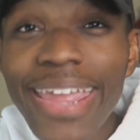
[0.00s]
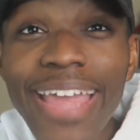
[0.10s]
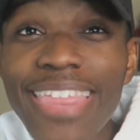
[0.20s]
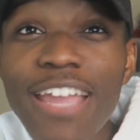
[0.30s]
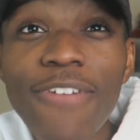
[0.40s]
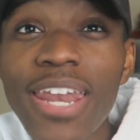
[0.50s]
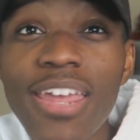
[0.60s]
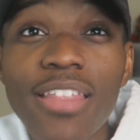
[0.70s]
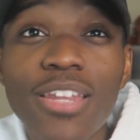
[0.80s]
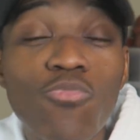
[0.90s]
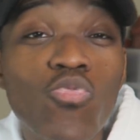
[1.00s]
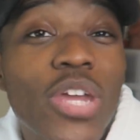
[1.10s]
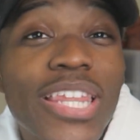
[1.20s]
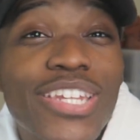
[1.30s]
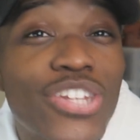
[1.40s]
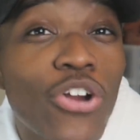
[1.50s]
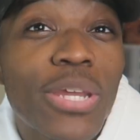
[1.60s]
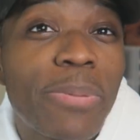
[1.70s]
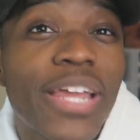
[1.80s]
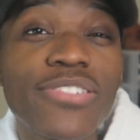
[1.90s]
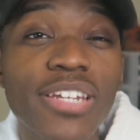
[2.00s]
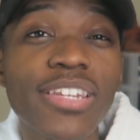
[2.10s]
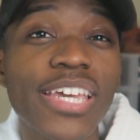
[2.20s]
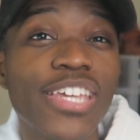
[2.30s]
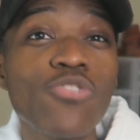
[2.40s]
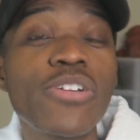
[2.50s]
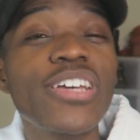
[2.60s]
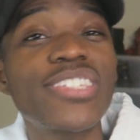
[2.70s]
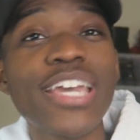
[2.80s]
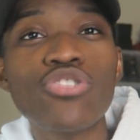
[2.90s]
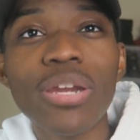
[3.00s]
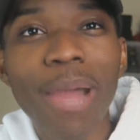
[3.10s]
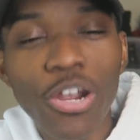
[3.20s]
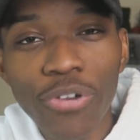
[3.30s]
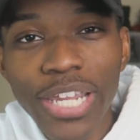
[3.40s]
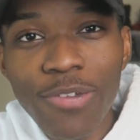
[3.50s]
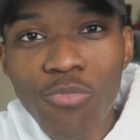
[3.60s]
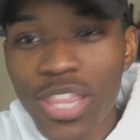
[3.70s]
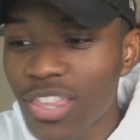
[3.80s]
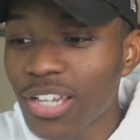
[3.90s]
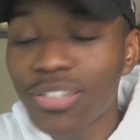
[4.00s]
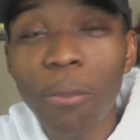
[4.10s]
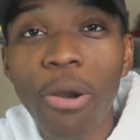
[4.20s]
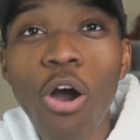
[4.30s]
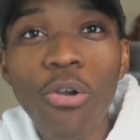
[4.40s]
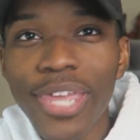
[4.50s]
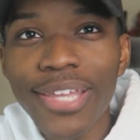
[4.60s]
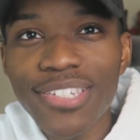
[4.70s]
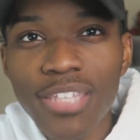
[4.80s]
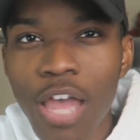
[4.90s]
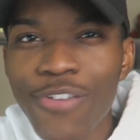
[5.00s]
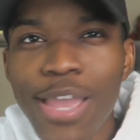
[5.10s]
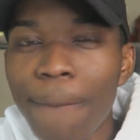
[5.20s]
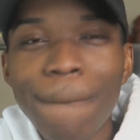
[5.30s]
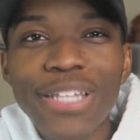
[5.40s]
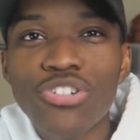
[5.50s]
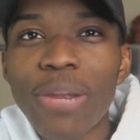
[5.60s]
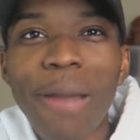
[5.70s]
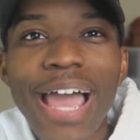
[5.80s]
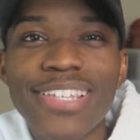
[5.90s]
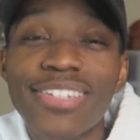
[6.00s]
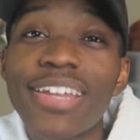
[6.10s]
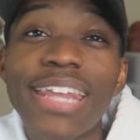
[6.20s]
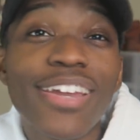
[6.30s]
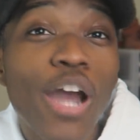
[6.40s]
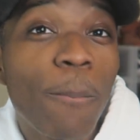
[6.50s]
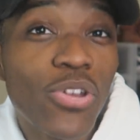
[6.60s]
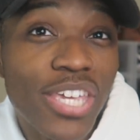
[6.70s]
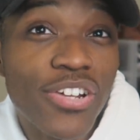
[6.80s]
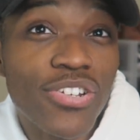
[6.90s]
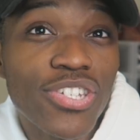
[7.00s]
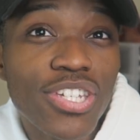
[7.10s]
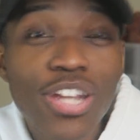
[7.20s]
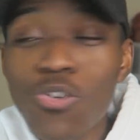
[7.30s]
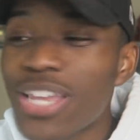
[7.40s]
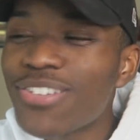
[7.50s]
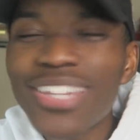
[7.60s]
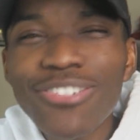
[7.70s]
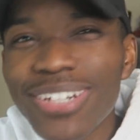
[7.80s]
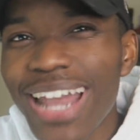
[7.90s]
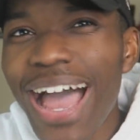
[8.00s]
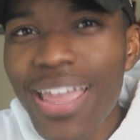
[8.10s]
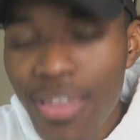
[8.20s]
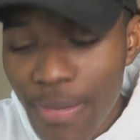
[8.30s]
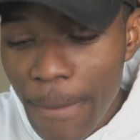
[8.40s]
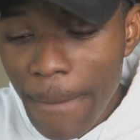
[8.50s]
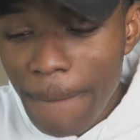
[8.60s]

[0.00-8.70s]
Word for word: I can't think of any other really dirty players in the league. You could say Draymond Green with the, the ball kicking stuff, but Draymond hasn't done it in a couple years. You know, they're, they're not